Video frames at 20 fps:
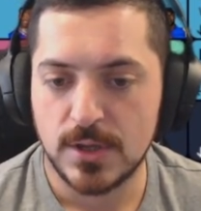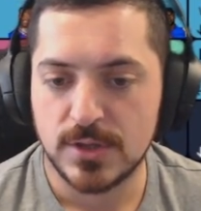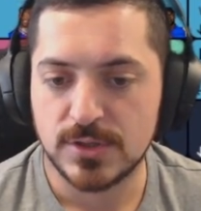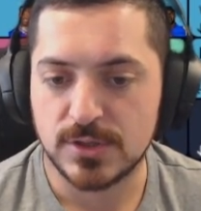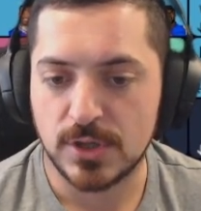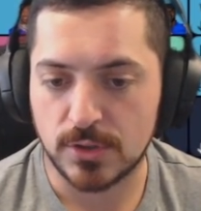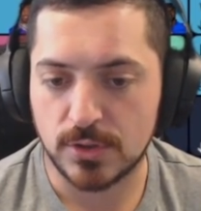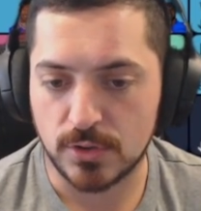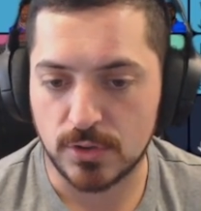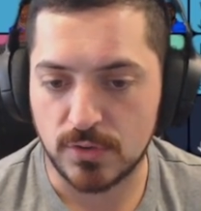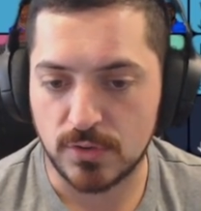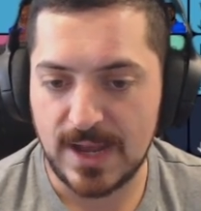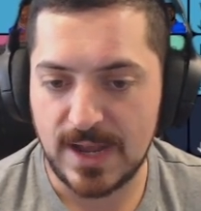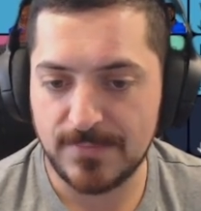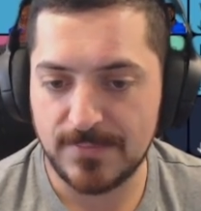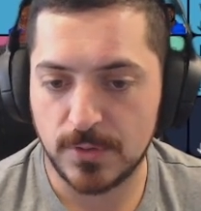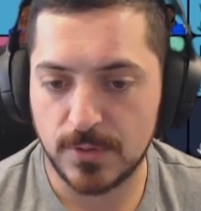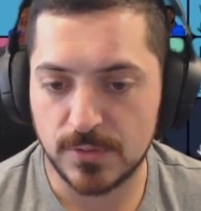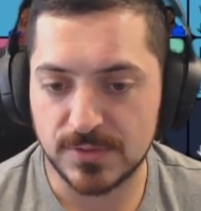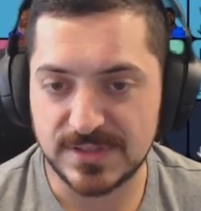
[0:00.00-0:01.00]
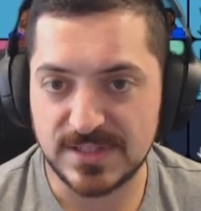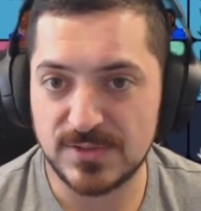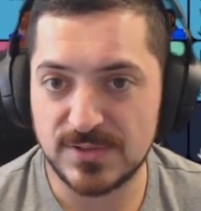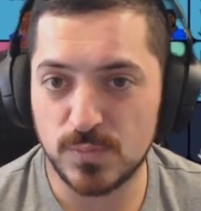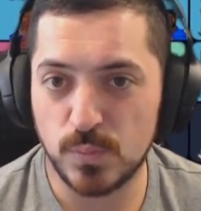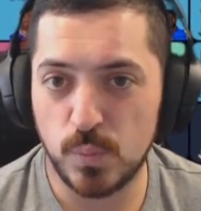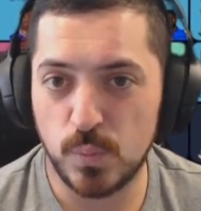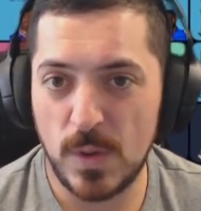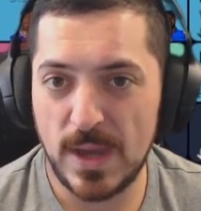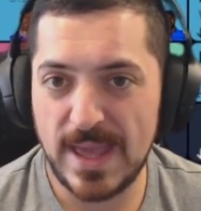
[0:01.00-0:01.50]
Tucker Kraft goes. He's
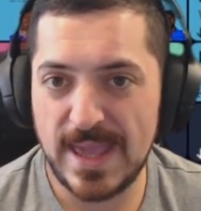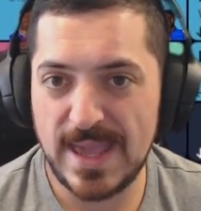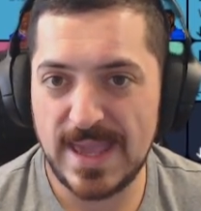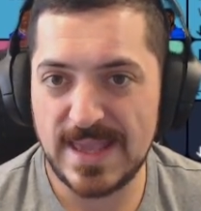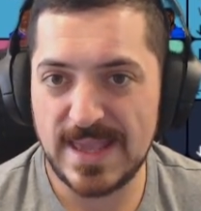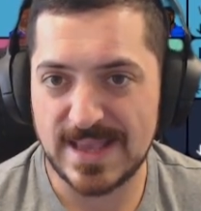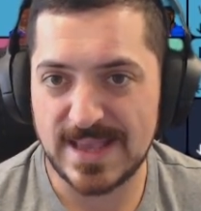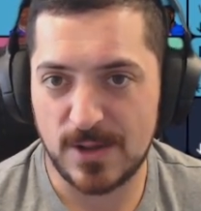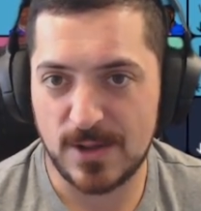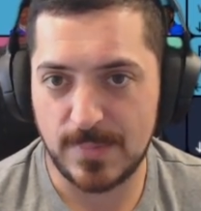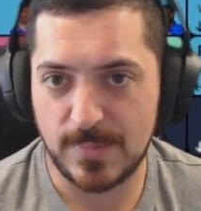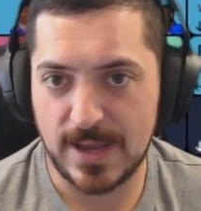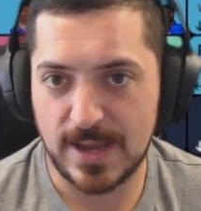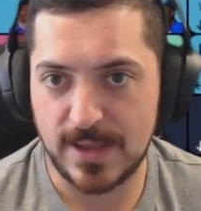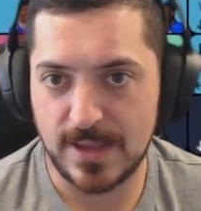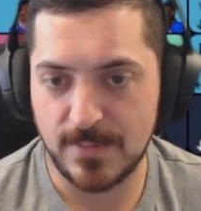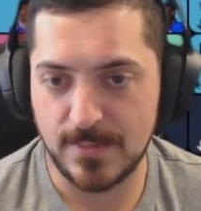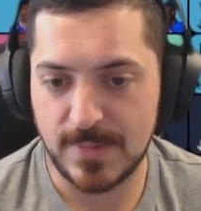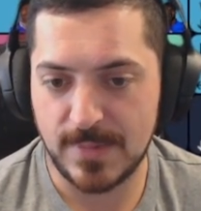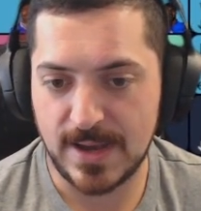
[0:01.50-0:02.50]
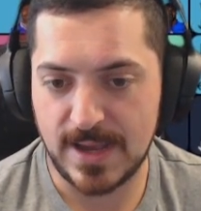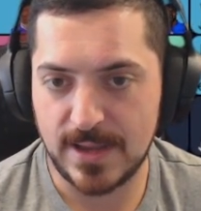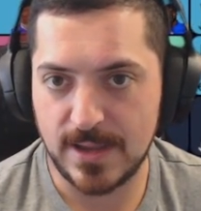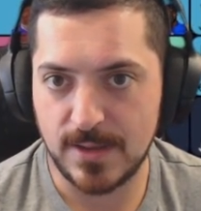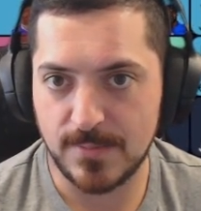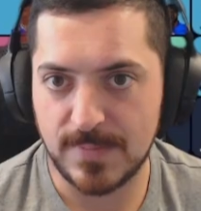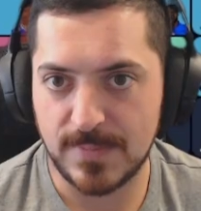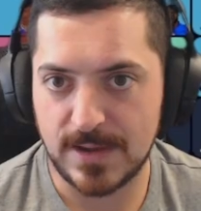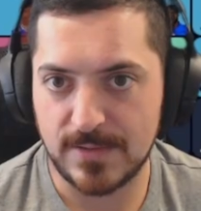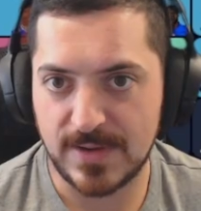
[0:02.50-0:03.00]
way down my
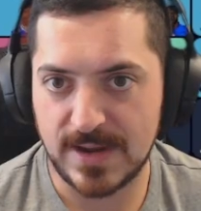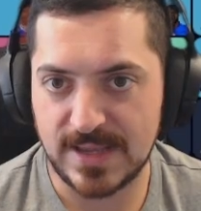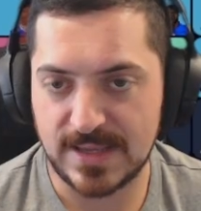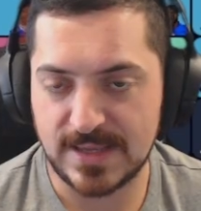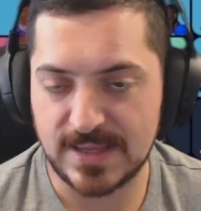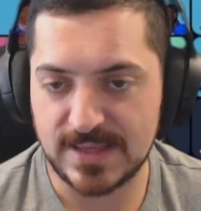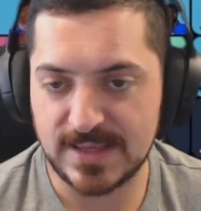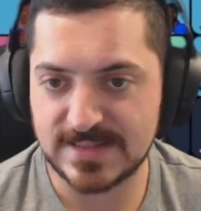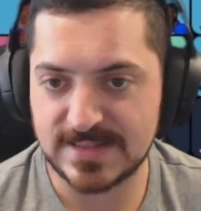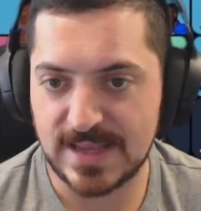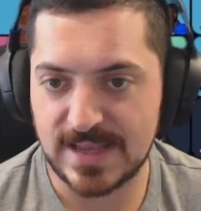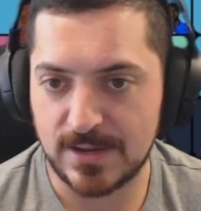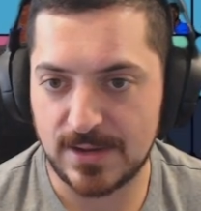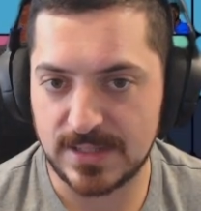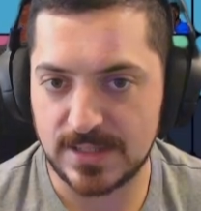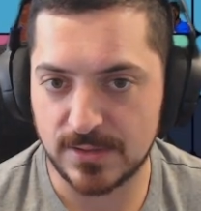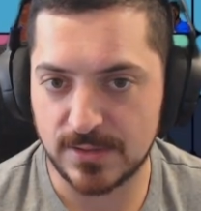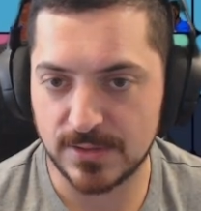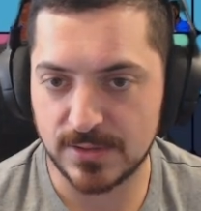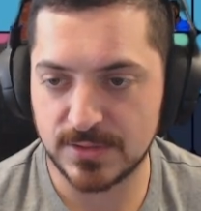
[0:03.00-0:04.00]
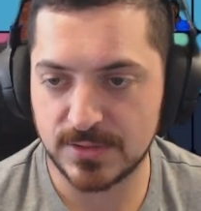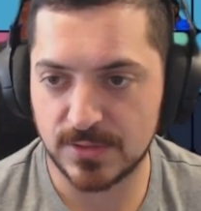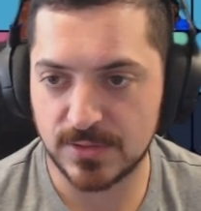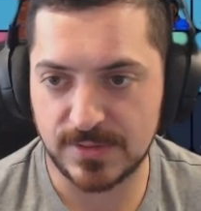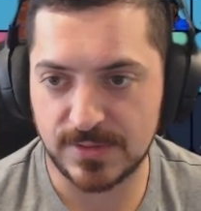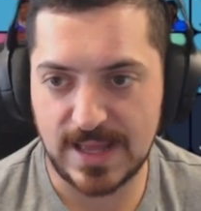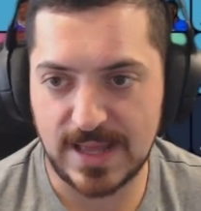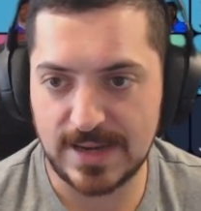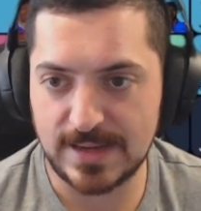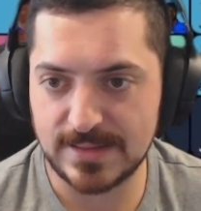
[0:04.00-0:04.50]
rankings down here, so
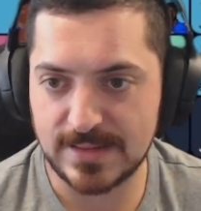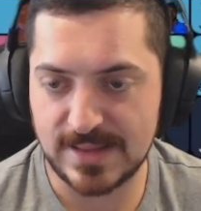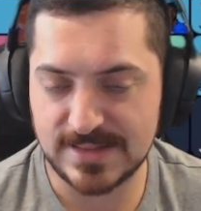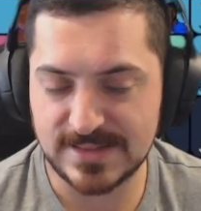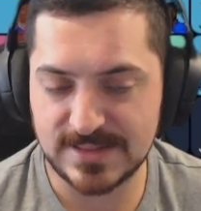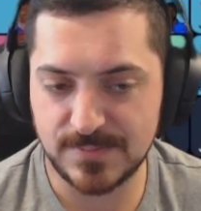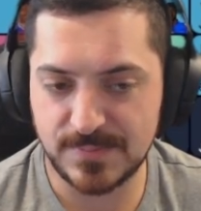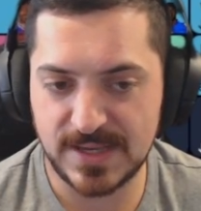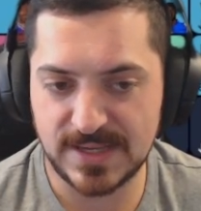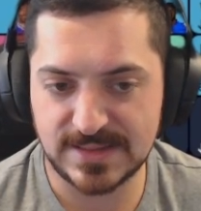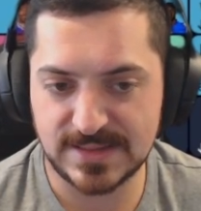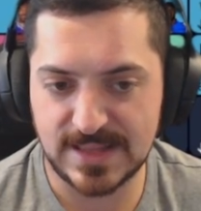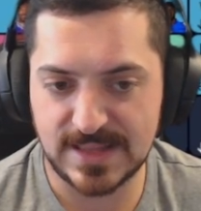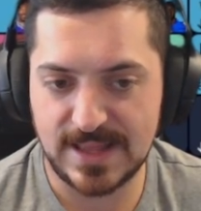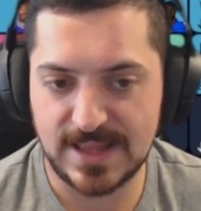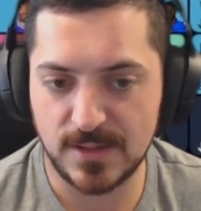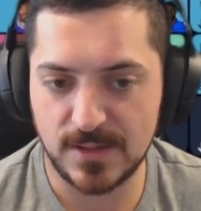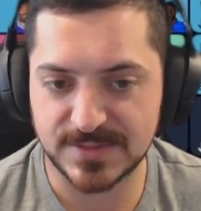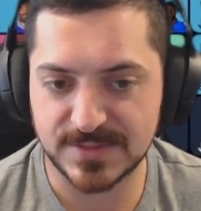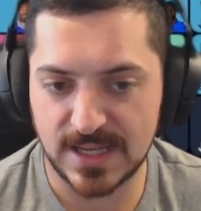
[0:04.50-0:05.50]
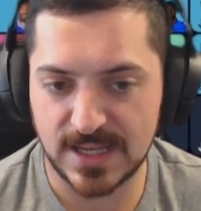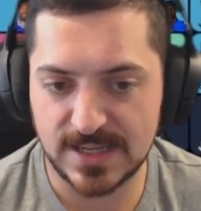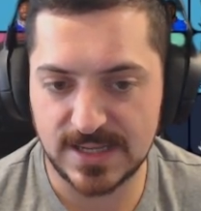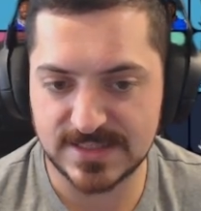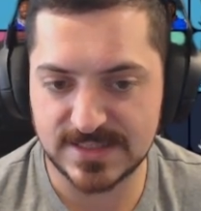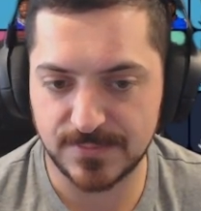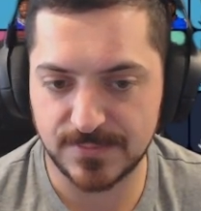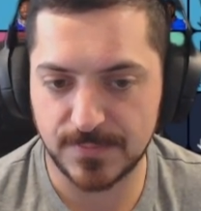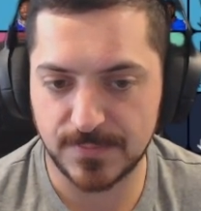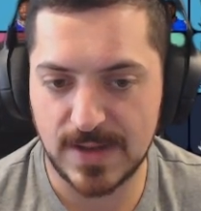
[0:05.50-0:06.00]
that's a pick that helps
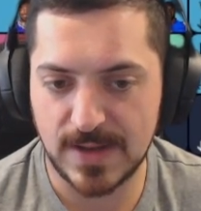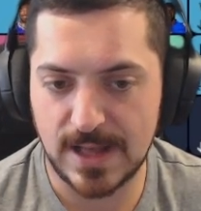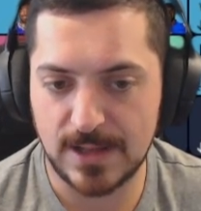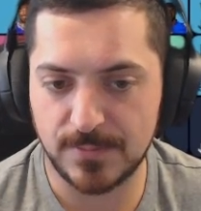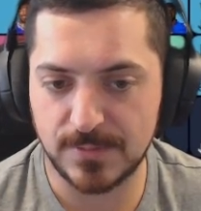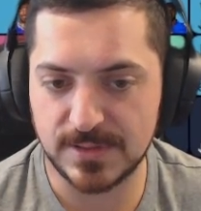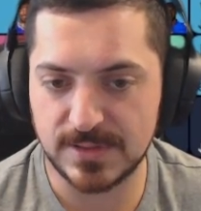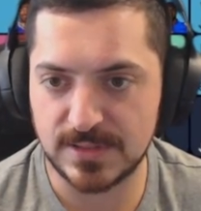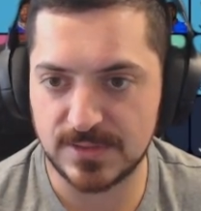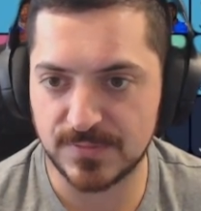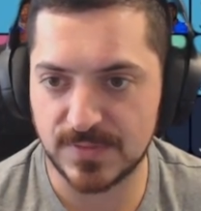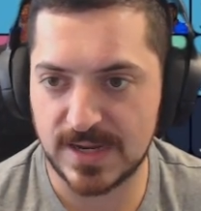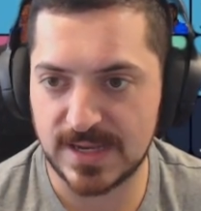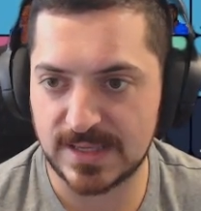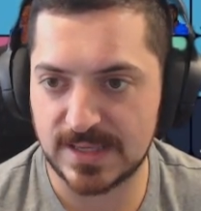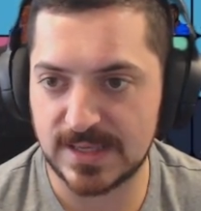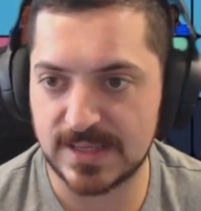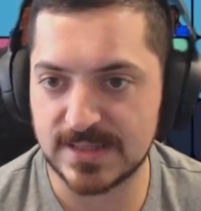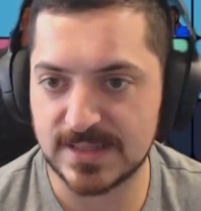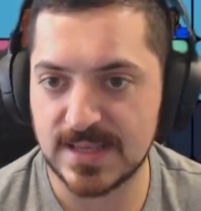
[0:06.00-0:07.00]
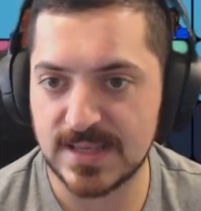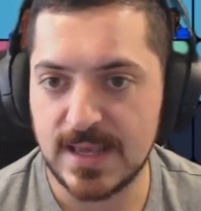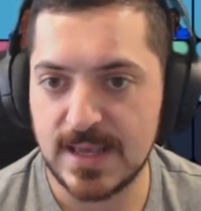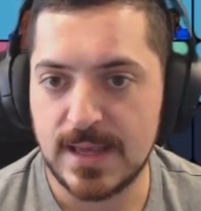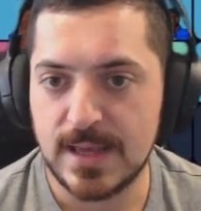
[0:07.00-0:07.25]
us if you're following these rankings.